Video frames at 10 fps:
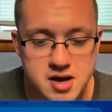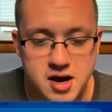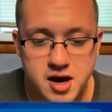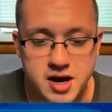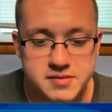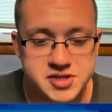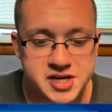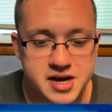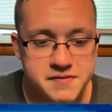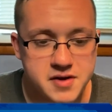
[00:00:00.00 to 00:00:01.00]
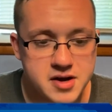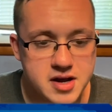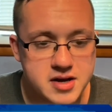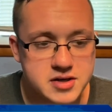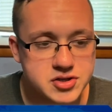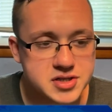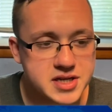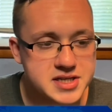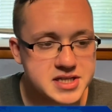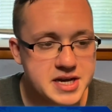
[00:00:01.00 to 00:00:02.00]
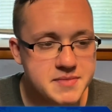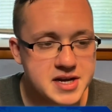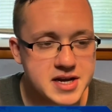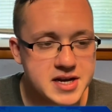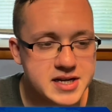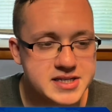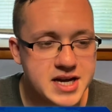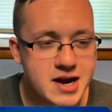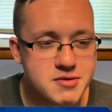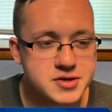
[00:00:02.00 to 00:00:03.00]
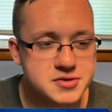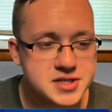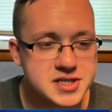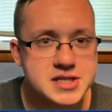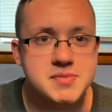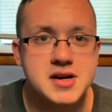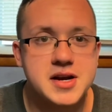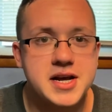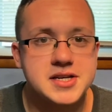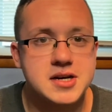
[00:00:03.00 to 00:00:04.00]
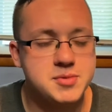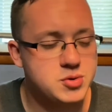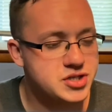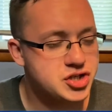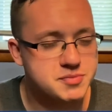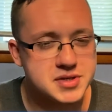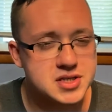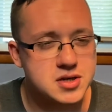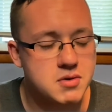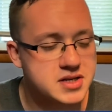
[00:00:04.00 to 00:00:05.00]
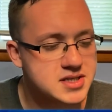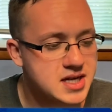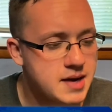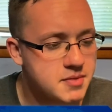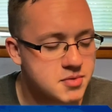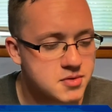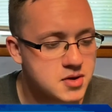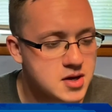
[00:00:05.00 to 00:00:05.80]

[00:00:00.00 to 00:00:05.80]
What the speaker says: MJF and just his gimmick and his character since he's been on AEW has just been so unstoppable.